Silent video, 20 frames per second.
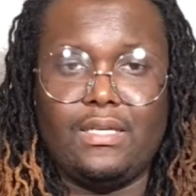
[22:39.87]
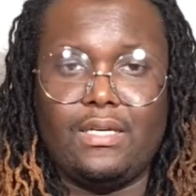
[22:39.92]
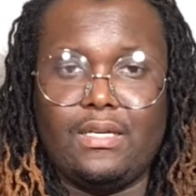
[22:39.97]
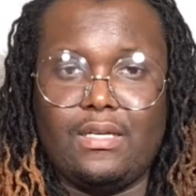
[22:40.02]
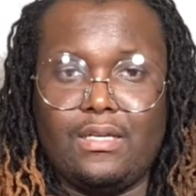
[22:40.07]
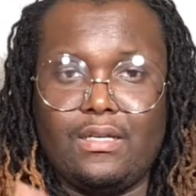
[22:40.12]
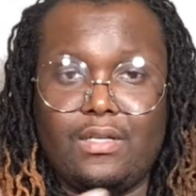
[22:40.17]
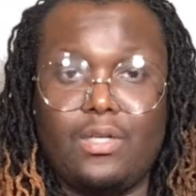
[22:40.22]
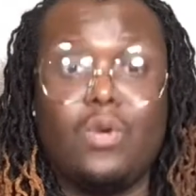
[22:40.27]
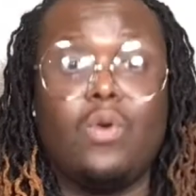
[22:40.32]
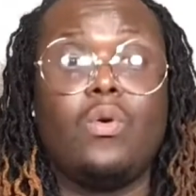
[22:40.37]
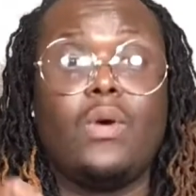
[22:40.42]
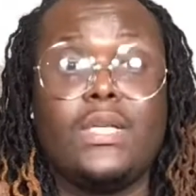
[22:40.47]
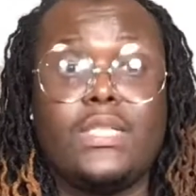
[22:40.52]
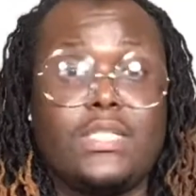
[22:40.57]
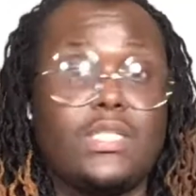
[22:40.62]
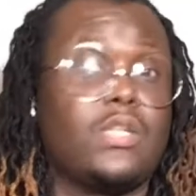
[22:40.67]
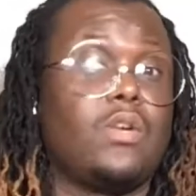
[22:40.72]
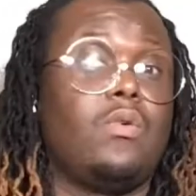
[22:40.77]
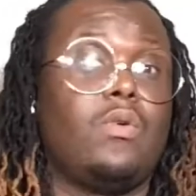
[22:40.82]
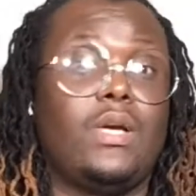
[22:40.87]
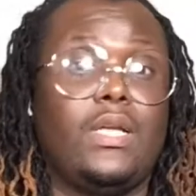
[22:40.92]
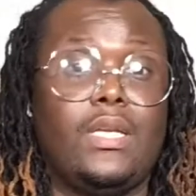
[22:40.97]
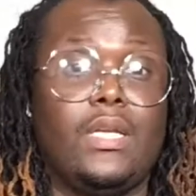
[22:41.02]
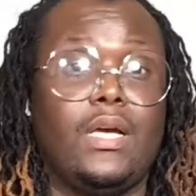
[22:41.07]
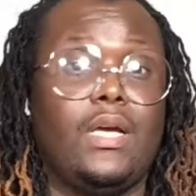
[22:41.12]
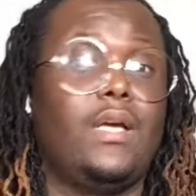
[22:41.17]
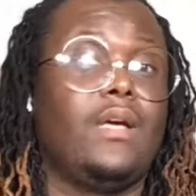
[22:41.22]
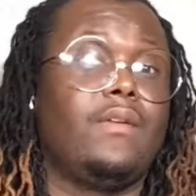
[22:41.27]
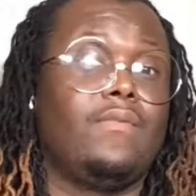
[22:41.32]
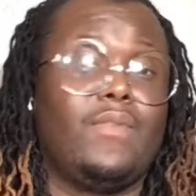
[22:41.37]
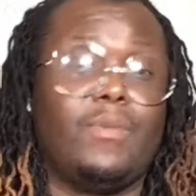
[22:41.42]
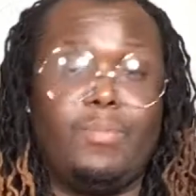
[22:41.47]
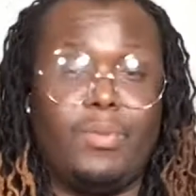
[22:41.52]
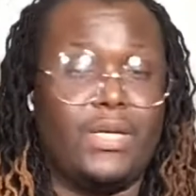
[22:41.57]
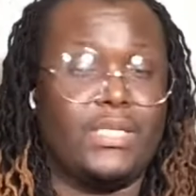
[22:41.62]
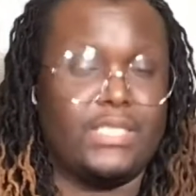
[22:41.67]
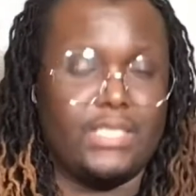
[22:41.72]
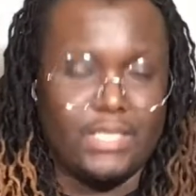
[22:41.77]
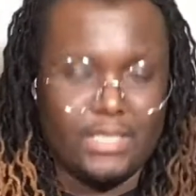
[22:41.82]
goings on of the
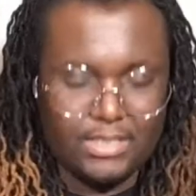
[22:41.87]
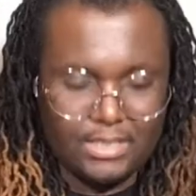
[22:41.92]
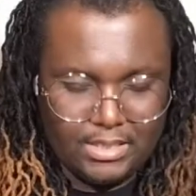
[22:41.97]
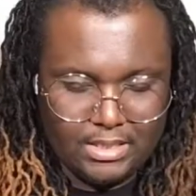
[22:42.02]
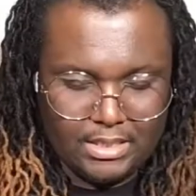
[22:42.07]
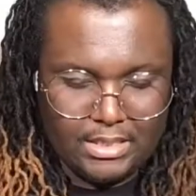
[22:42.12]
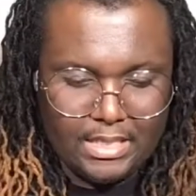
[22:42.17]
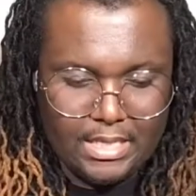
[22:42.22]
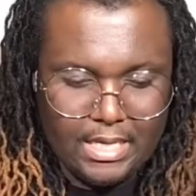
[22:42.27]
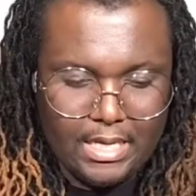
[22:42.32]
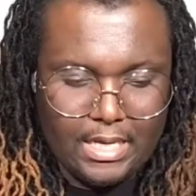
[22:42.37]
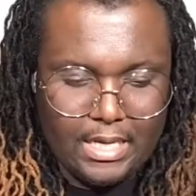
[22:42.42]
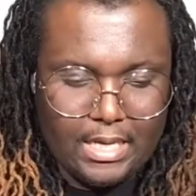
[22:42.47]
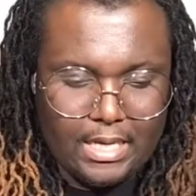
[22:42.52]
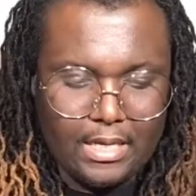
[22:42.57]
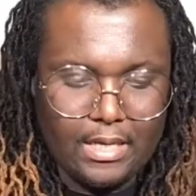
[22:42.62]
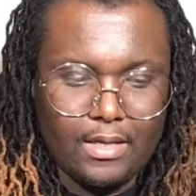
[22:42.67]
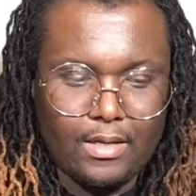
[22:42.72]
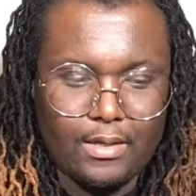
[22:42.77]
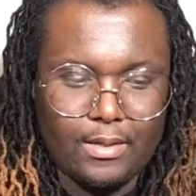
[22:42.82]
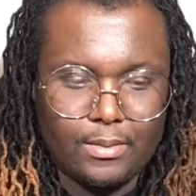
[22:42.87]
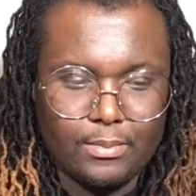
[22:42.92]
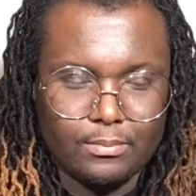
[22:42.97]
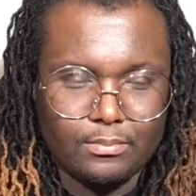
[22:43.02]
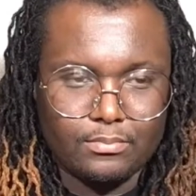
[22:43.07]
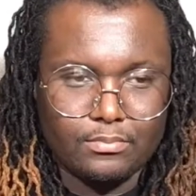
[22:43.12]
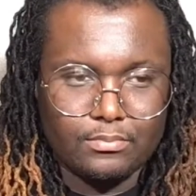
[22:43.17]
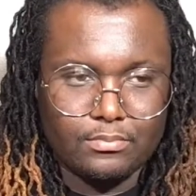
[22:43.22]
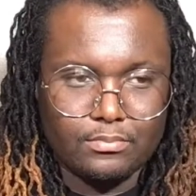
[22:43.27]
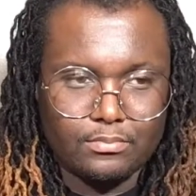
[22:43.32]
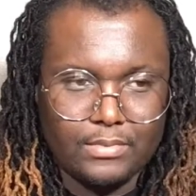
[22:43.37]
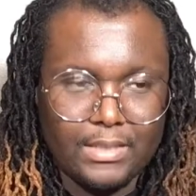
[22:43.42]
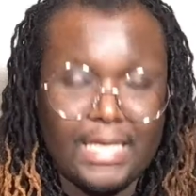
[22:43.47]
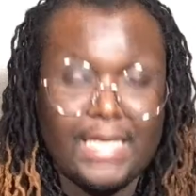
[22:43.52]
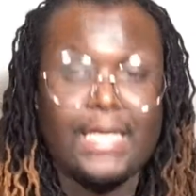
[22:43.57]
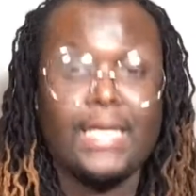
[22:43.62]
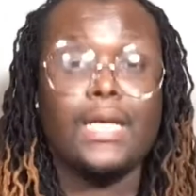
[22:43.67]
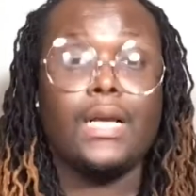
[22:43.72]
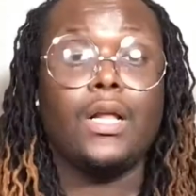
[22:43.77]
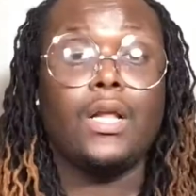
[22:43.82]
presidency. And
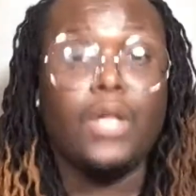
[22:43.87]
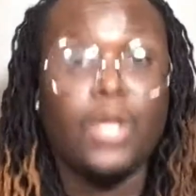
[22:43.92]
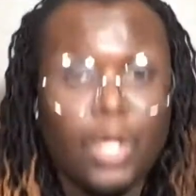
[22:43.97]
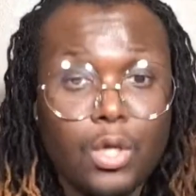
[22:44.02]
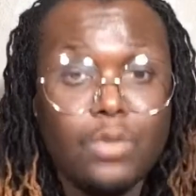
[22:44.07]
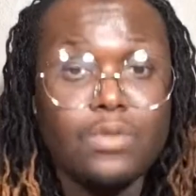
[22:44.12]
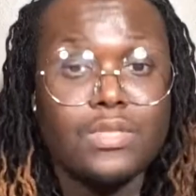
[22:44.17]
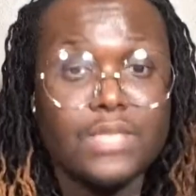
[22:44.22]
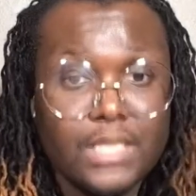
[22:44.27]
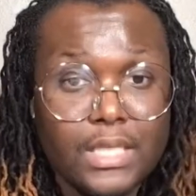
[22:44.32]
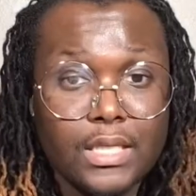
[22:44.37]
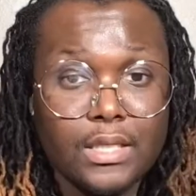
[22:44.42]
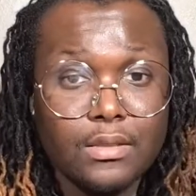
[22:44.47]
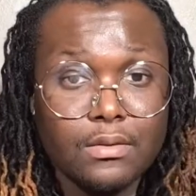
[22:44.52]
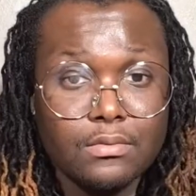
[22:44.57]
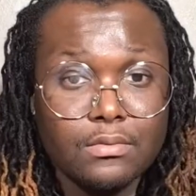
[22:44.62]
in closing,